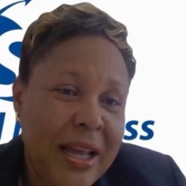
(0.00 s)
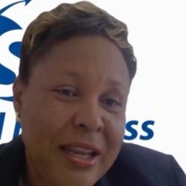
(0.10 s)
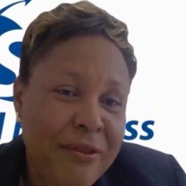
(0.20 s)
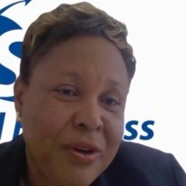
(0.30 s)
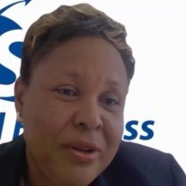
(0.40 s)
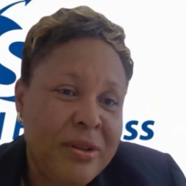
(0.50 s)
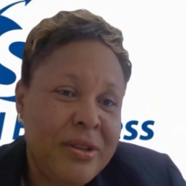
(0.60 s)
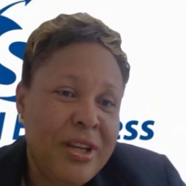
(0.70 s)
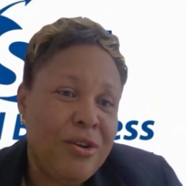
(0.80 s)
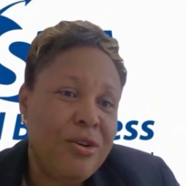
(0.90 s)
even
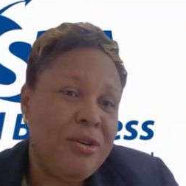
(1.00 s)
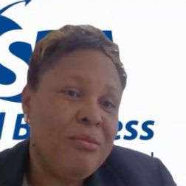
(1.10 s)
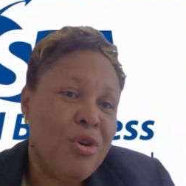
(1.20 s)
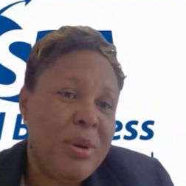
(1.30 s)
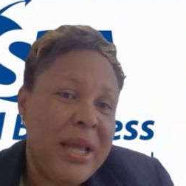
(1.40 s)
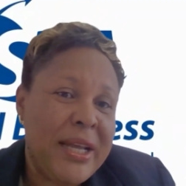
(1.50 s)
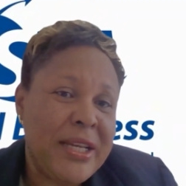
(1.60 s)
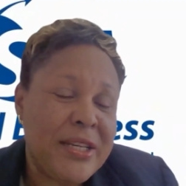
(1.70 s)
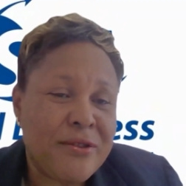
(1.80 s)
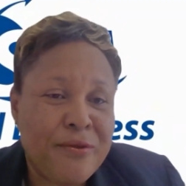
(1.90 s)

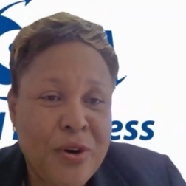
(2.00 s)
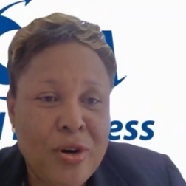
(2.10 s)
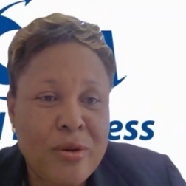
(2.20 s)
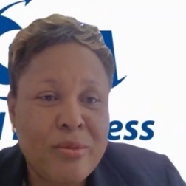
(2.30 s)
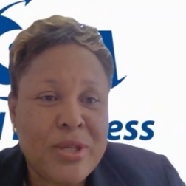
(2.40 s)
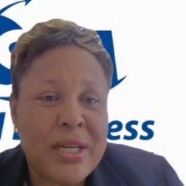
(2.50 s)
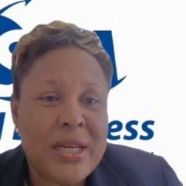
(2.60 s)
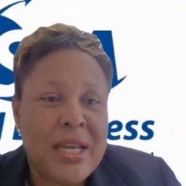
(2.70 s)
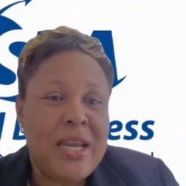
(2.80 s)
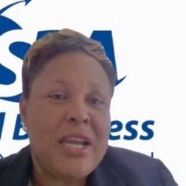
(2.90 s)
mobilize firms in
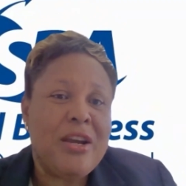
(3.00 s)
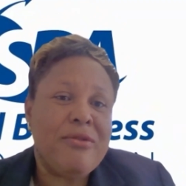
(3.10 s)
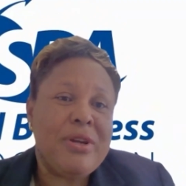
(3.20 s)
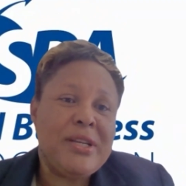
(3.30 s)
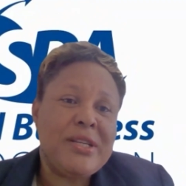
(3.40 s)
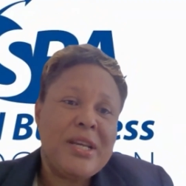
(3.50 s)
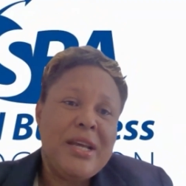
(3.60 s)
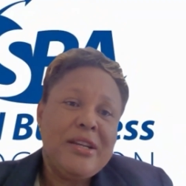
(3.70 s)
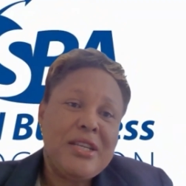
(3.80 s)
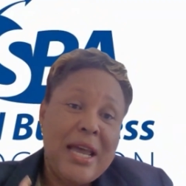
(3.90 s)
key areas
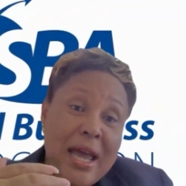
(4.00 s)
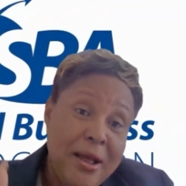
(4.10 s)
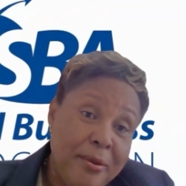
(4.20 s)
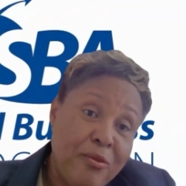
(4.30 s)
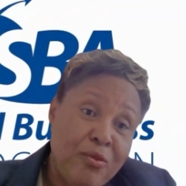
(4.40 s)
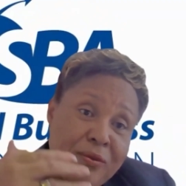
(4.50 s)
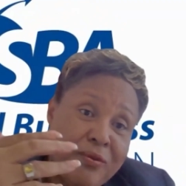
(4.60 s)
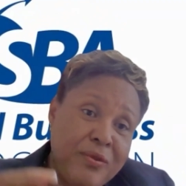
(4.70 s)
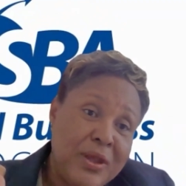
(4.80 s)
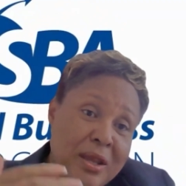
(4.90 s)
to help
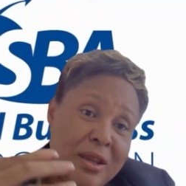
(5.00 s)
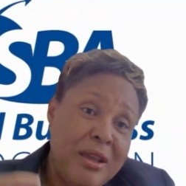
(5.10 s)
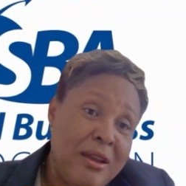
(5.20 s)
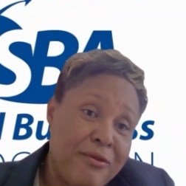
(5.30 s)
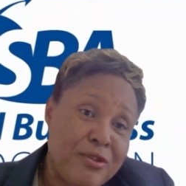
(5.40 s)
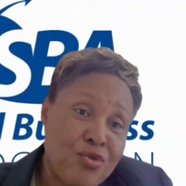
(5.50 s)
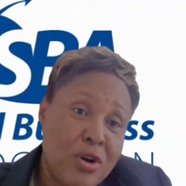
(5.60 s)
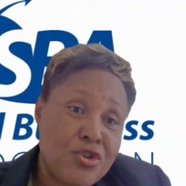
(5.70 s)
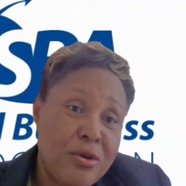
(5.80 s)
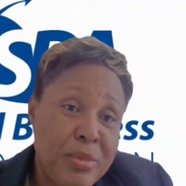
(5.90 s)
with the
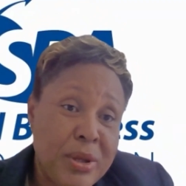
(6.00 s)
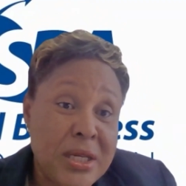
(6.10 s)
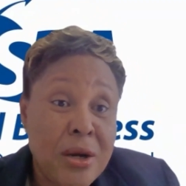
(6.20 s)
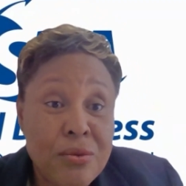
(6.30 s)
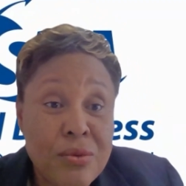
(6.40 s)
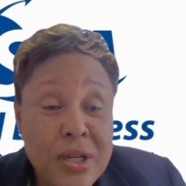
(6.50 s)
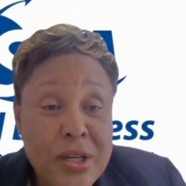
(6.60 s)
infrastructure build out